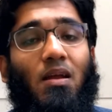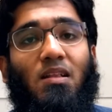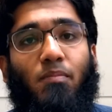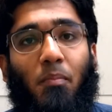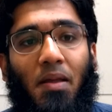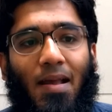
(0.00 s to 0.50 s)

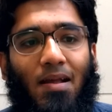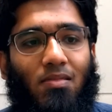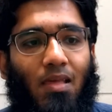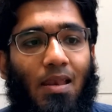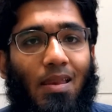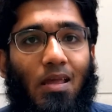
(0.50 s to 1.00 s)
It makes
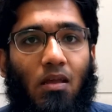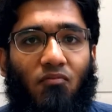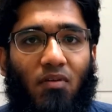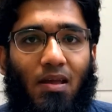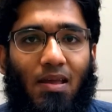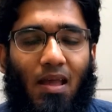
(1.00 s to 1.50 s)
sense
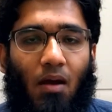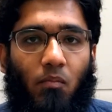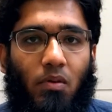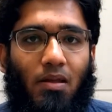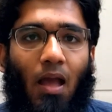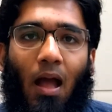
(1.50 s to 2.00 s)
if
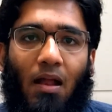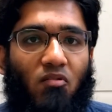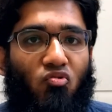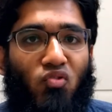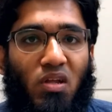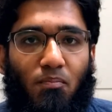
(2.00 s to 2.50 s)
AMD
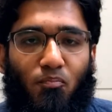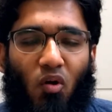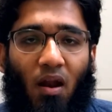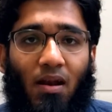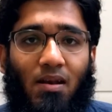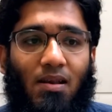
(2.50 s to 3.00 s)
had
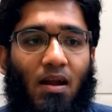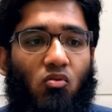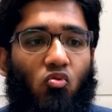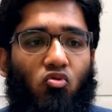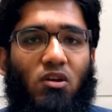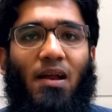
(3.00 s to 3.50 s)
rebranded
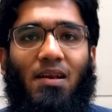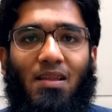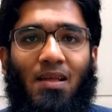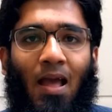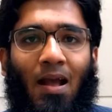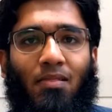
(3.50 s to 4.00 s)
the
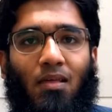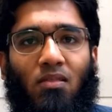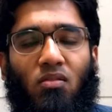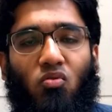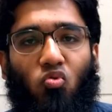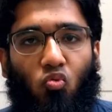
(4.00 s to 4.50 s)
290X
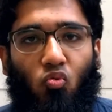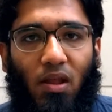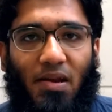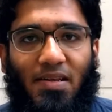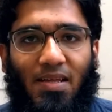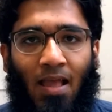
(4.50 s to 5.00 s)
as
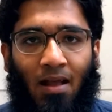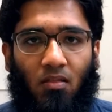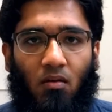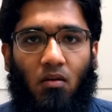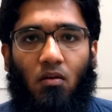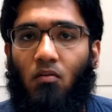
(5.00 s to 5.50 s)
280X.
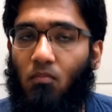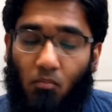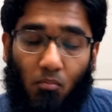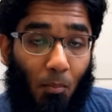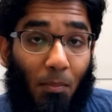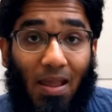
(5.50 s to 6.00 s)

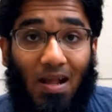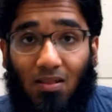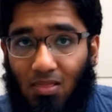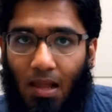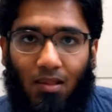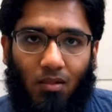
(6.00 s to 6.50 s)

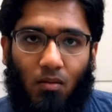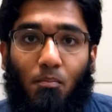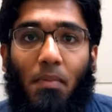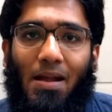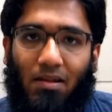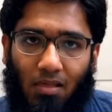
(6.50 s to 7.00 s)
Makes sense,
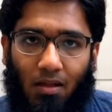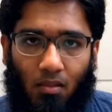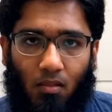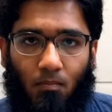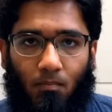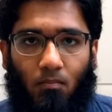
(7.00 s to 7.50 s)
makes sense.